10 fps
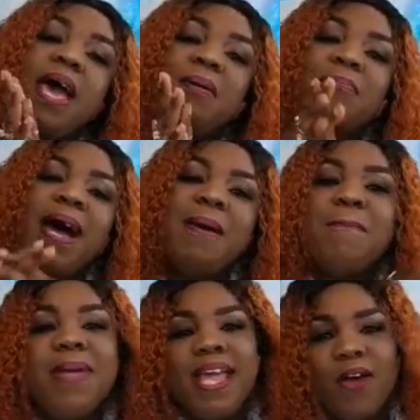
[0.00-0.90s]
my
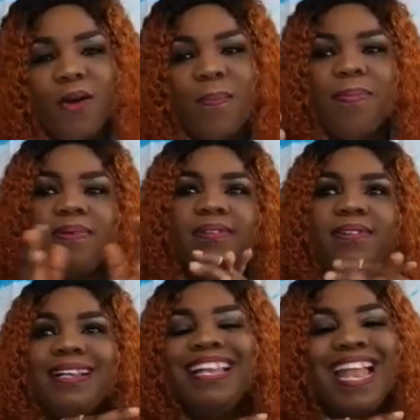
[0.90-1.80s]
makeup.
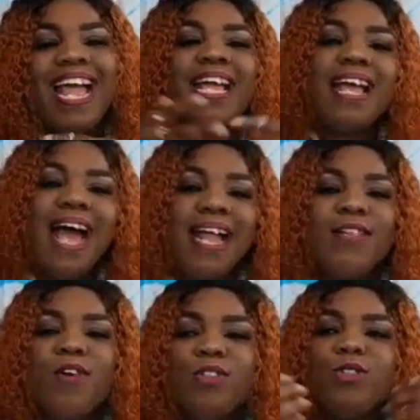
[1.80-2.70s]
Like, I
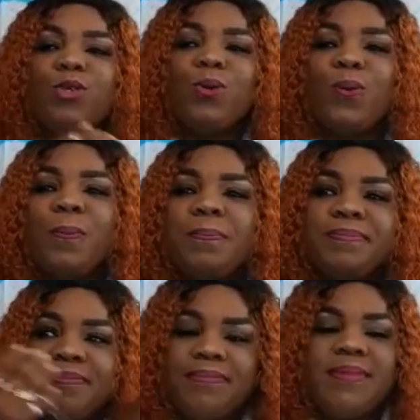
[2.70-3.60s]
don't do
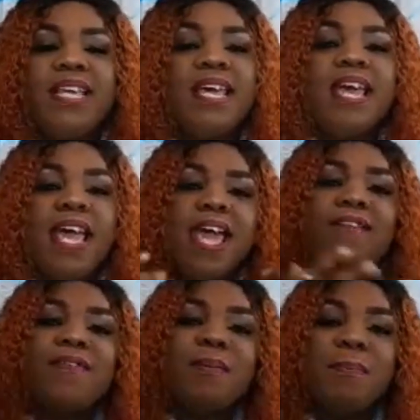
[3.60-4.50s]

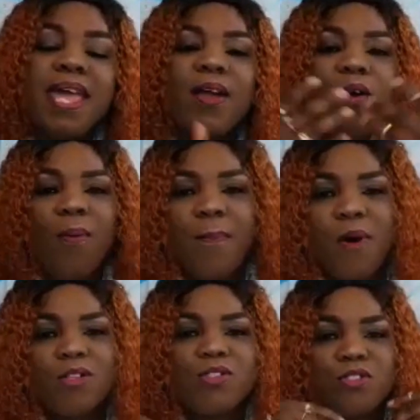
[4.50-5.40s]
heavy makeup,
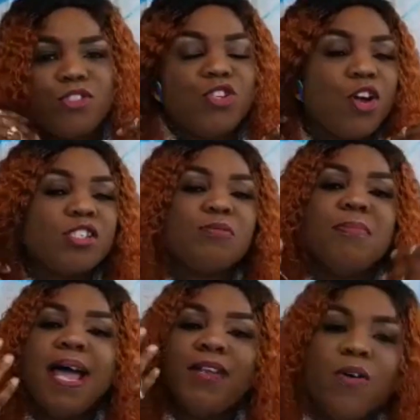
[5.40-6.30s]
but just
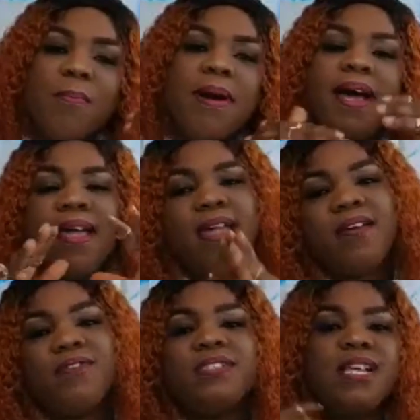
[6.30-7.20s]
my normal
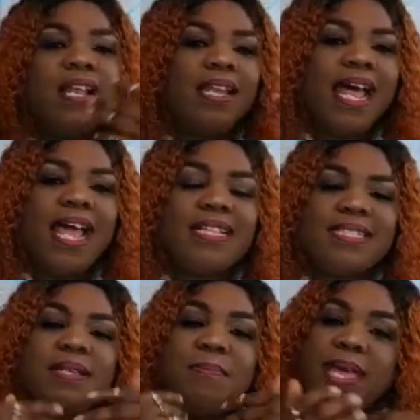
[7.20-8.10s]
everyday light
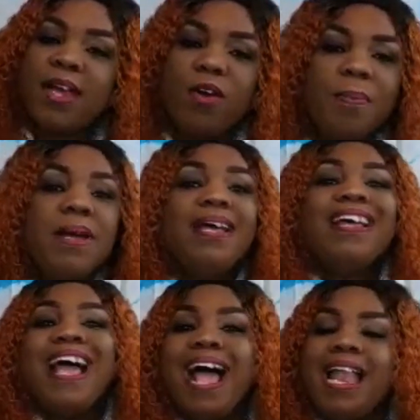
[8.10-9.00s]
makeup.
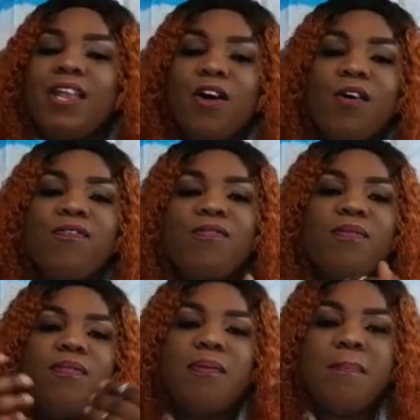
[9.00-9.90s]
I love
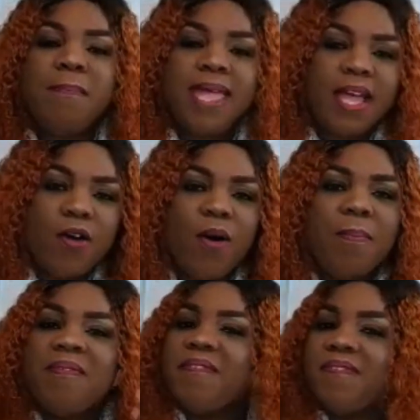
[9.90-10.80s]

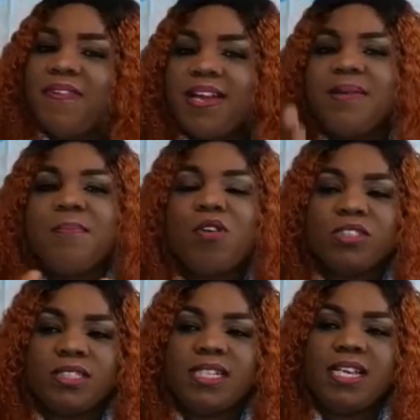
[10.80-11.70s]
makeup very
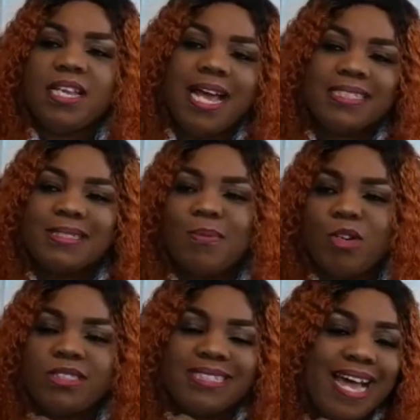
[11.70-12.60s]
much, in as
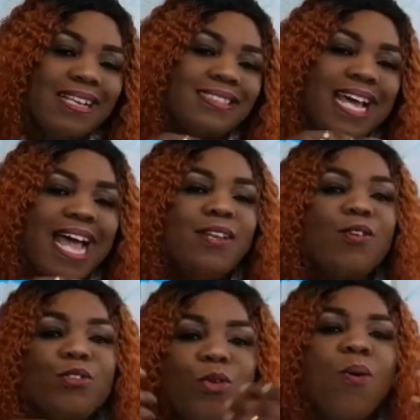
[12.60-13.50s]
much as I
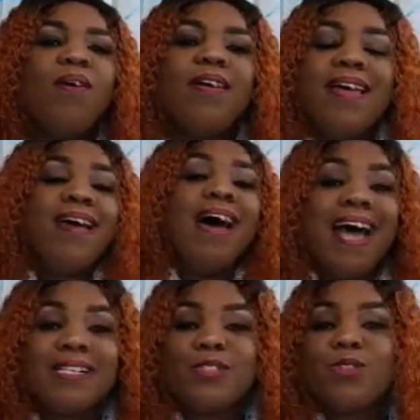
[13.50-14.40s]
don't know
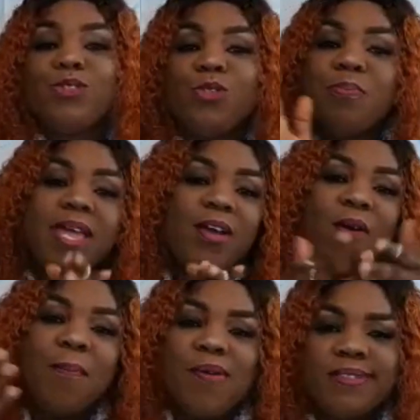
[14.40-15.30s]
how to do
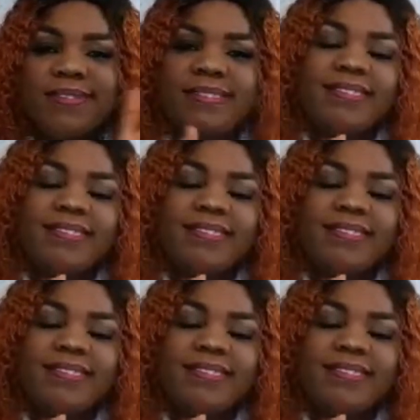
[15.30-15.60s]
makeup, but